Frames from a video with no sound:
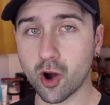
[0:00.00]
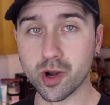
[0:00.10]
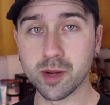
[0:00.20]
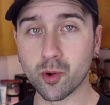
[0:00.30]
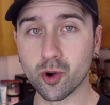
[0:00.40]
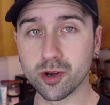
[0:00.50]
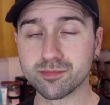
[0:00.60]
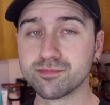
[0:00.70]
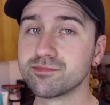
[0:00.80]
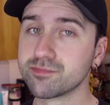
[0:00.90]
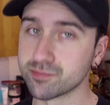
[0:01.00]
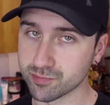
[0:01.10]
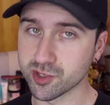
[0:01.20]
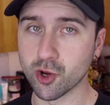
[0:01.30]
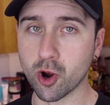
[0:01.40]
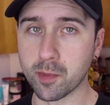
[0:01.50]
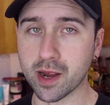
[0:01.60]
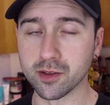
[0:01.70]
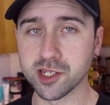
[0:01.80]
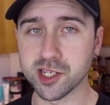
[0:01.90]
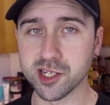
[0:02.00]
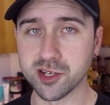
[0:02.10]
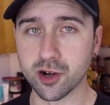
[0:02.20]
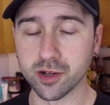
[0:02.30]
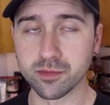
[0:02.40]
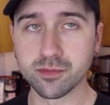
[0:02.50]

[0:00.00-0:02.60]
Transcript: Already bored? So am I. Let's get started.